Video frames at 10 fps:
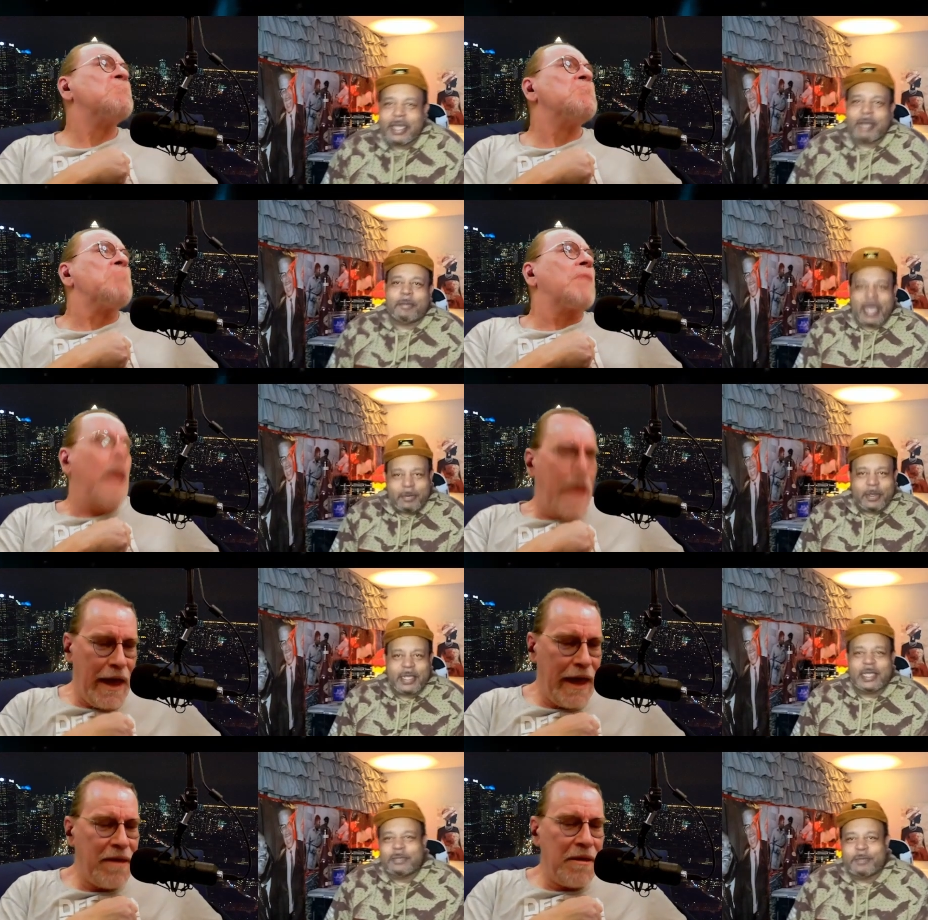Speaker 1: maybe these
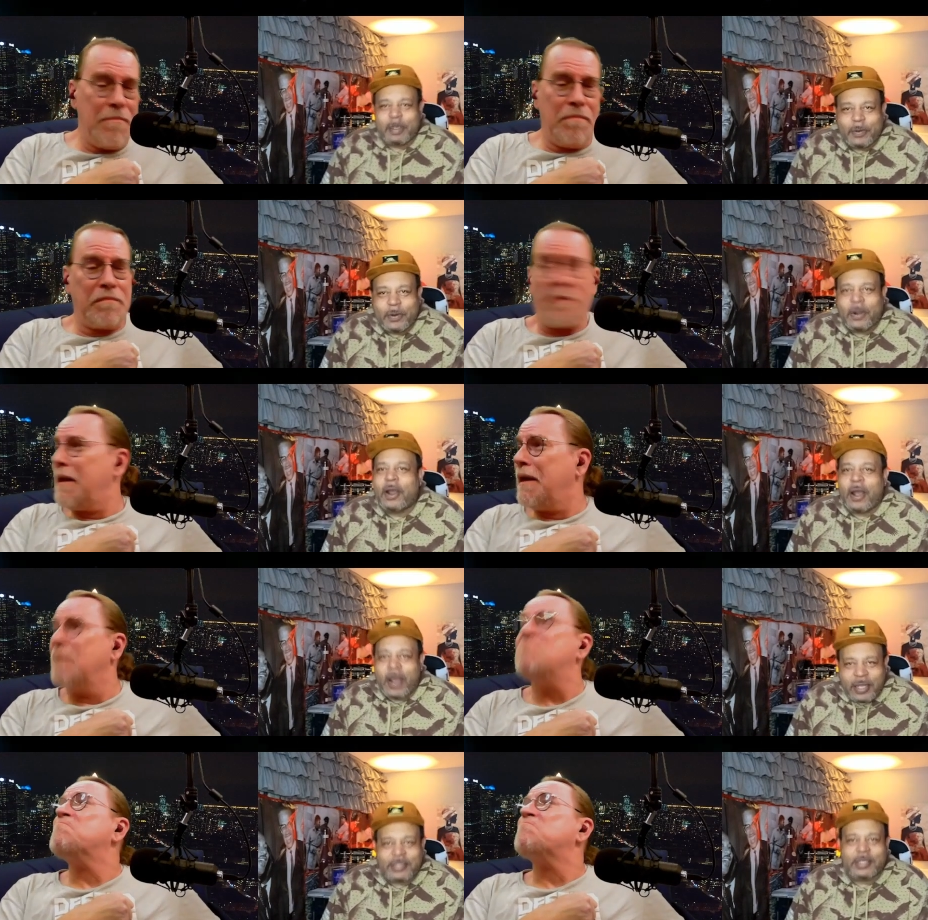people are
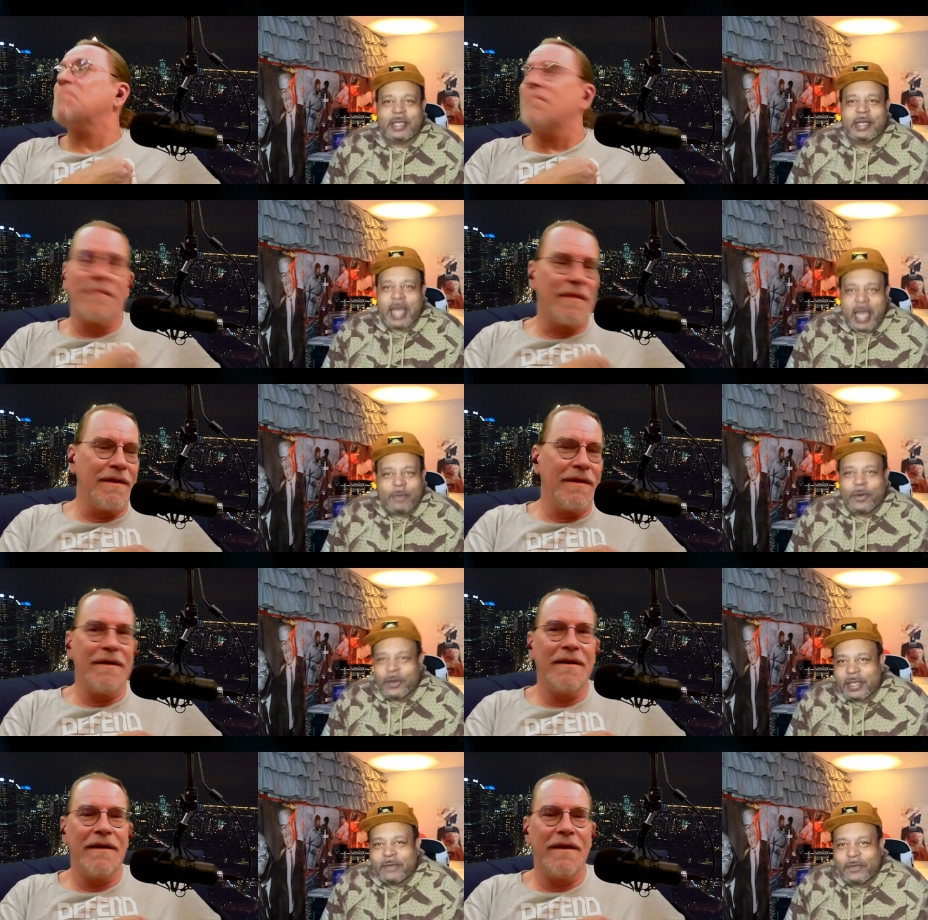actually not working
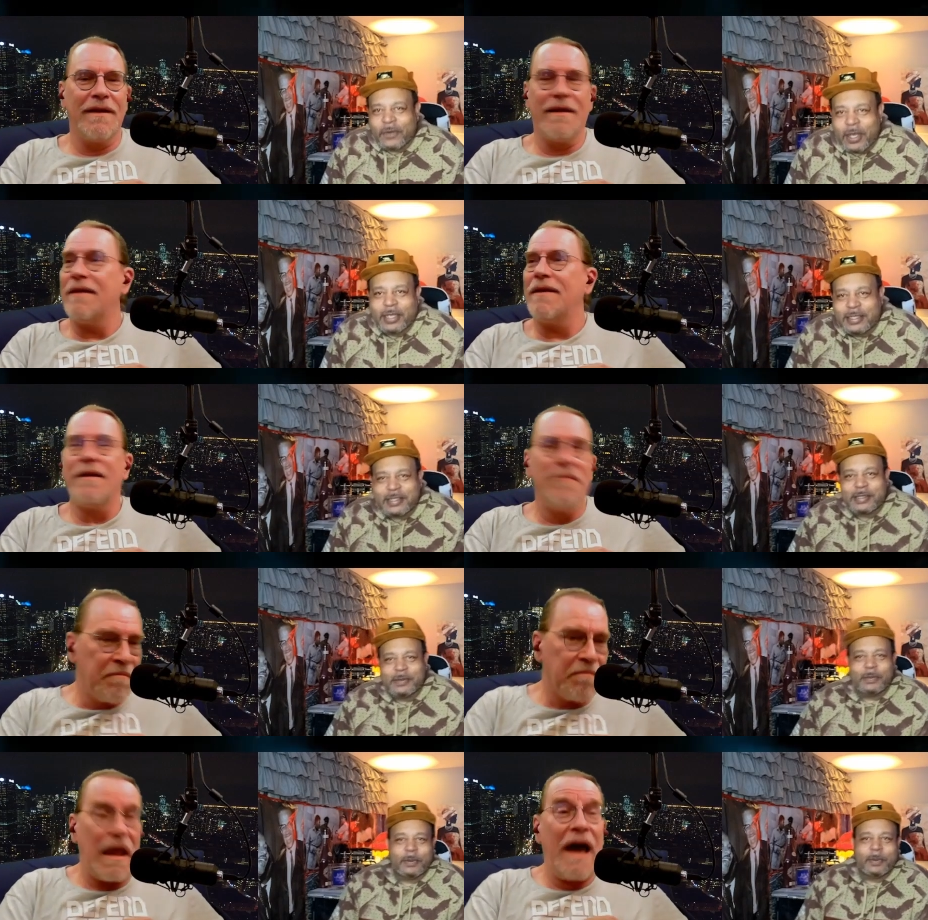for us.
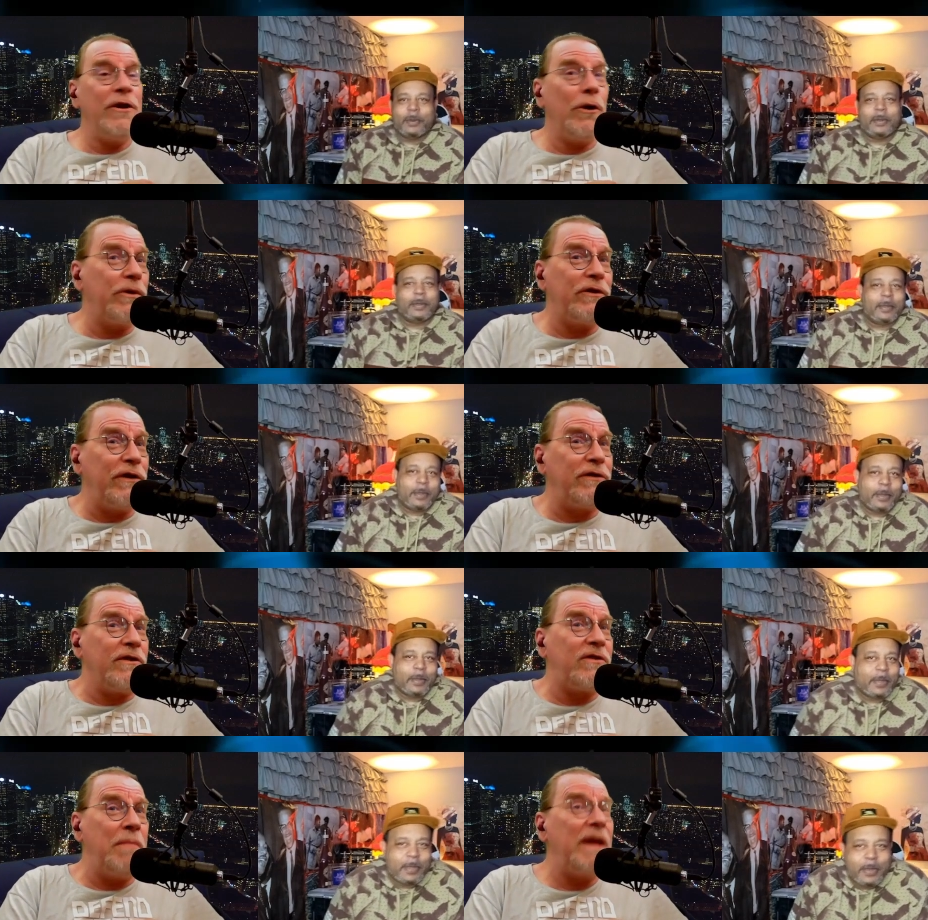I know
Speaker 2: this
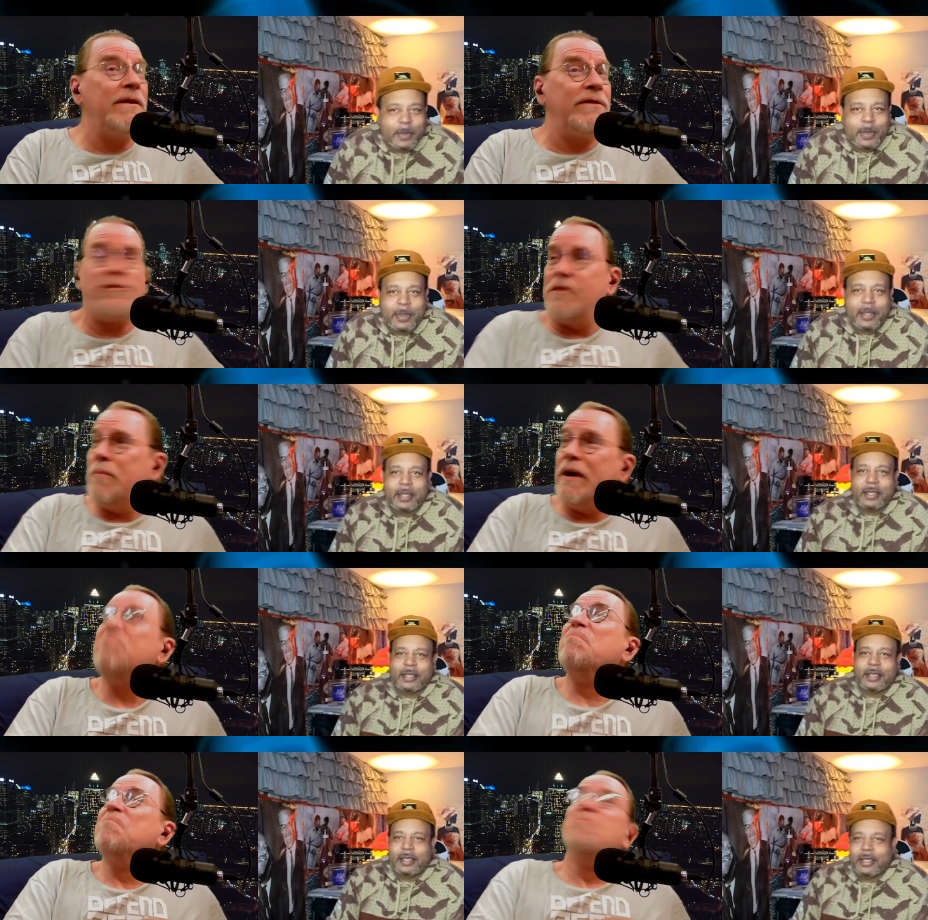isn't of vision but
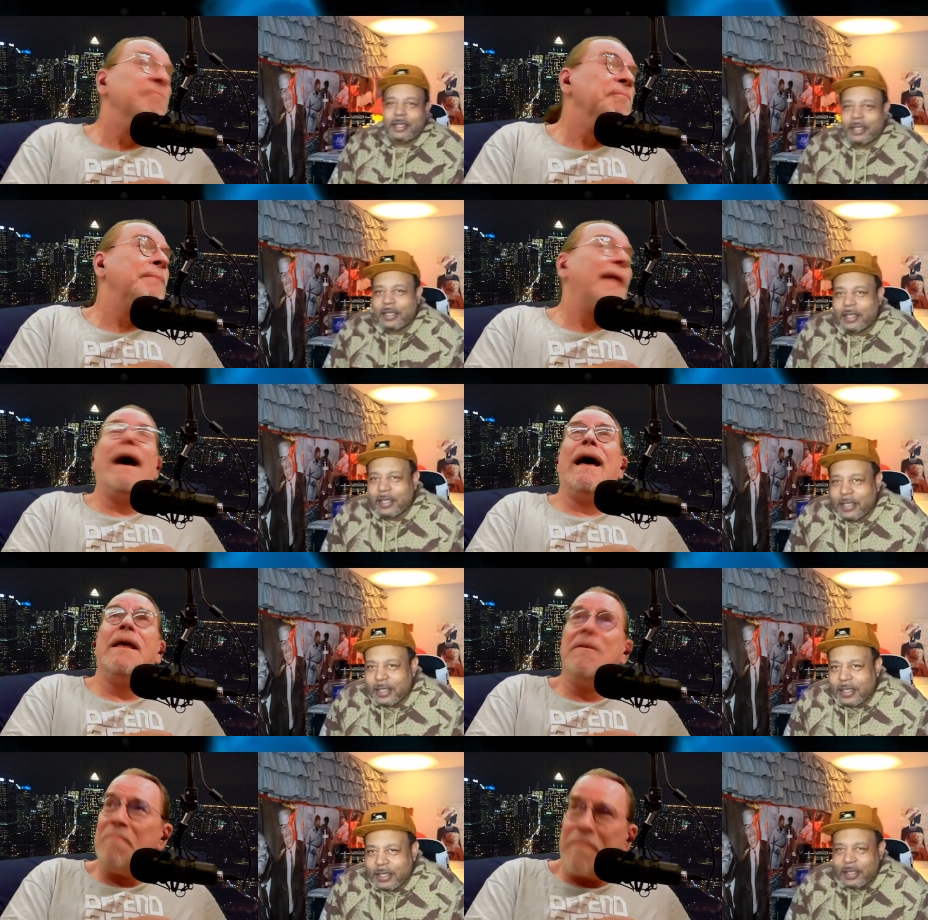I,
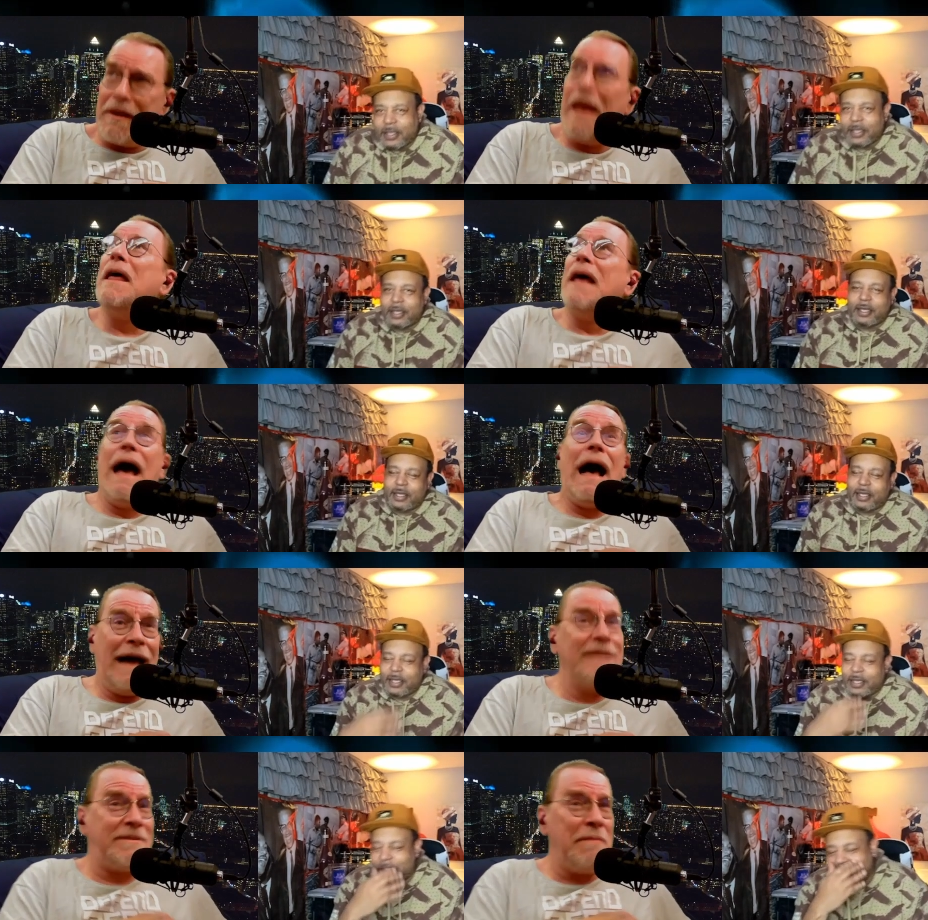
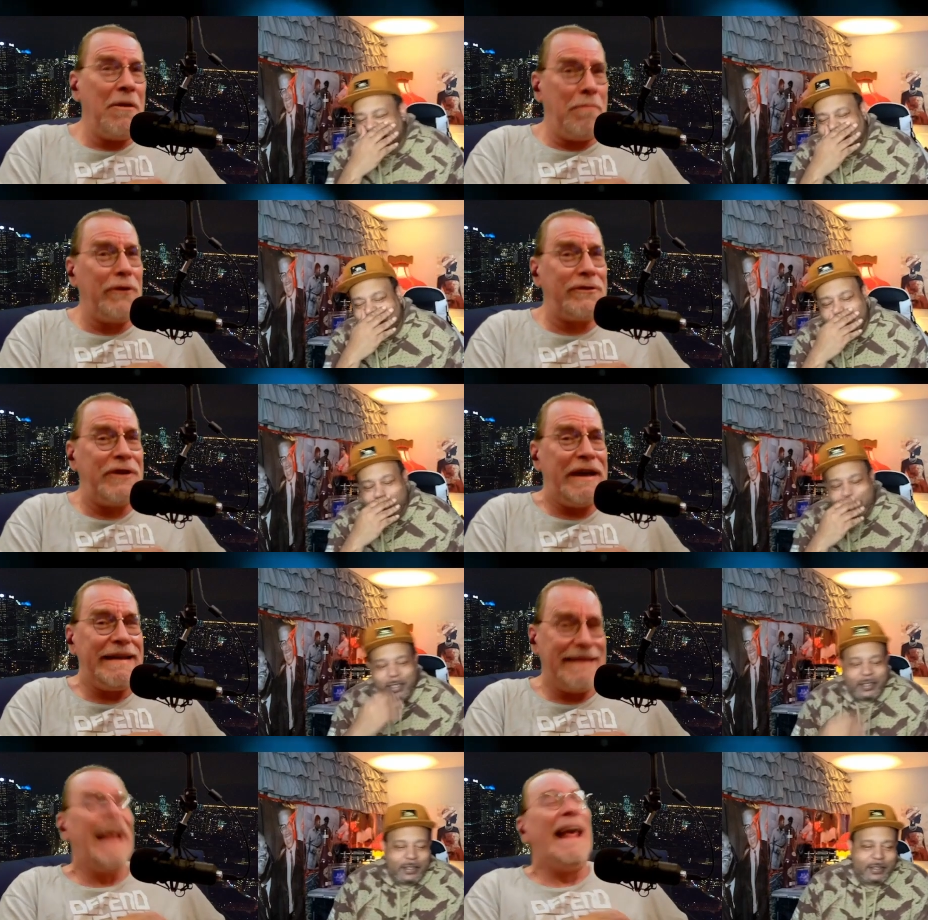I smell
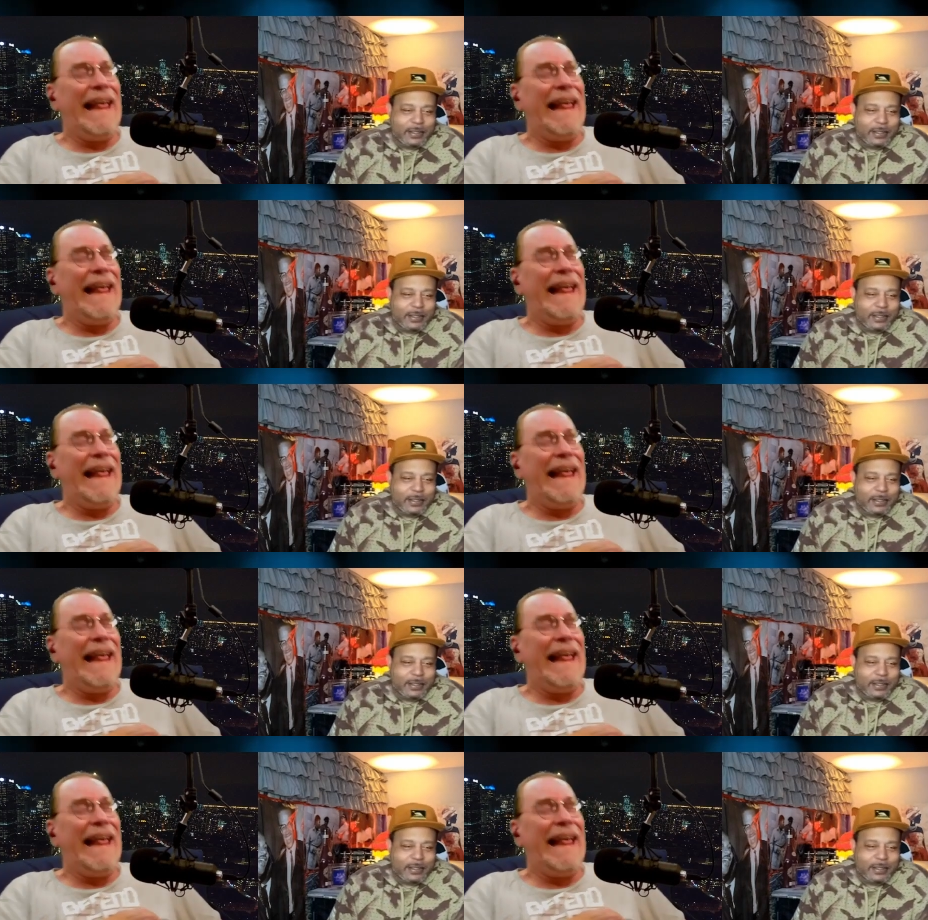bullshit.